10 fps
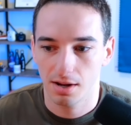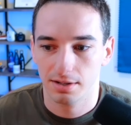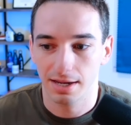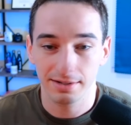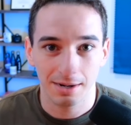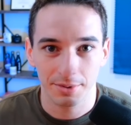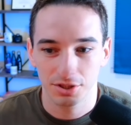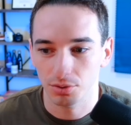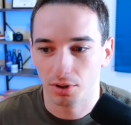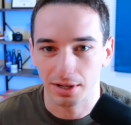10,
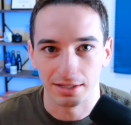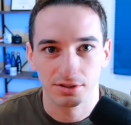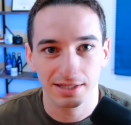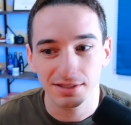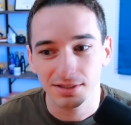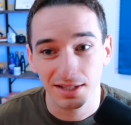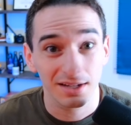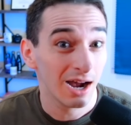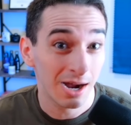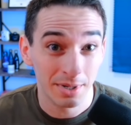2. Okay, so this is the
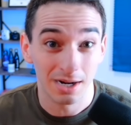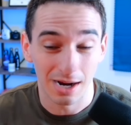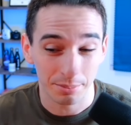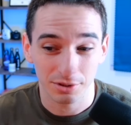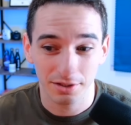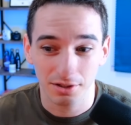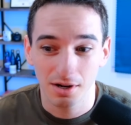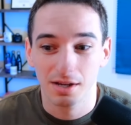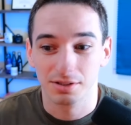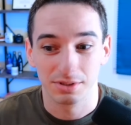comma operator.
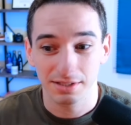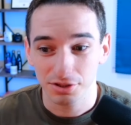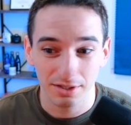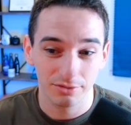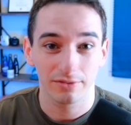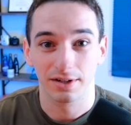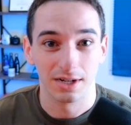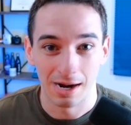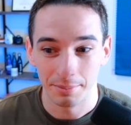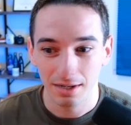So essentially, if you have a
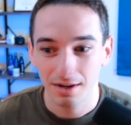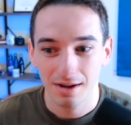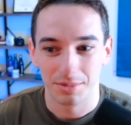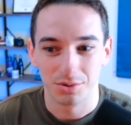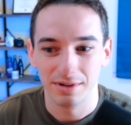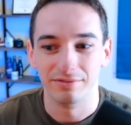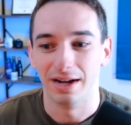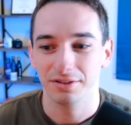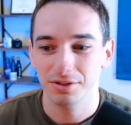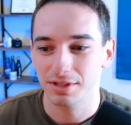comma between
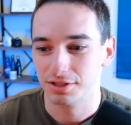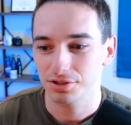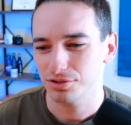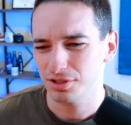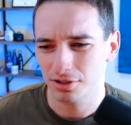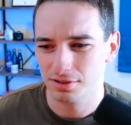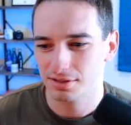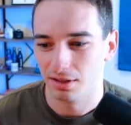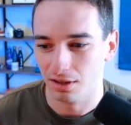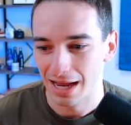values, it just returns
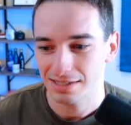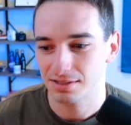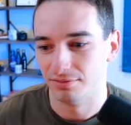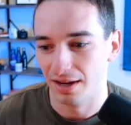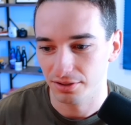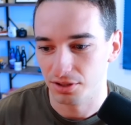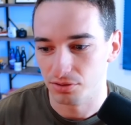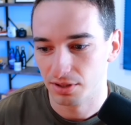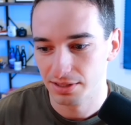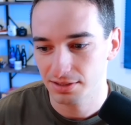the last value.
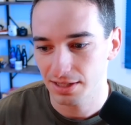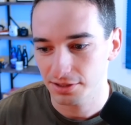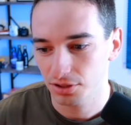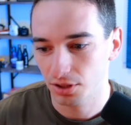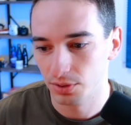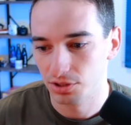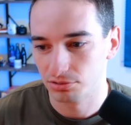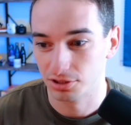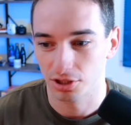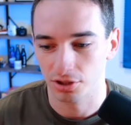So this is actually going to
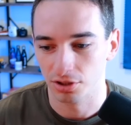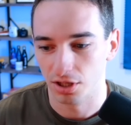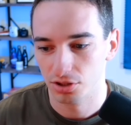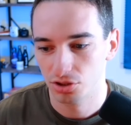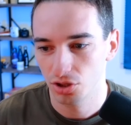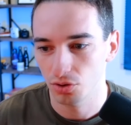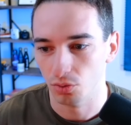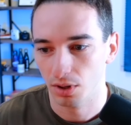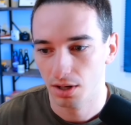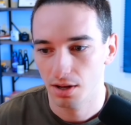return 2.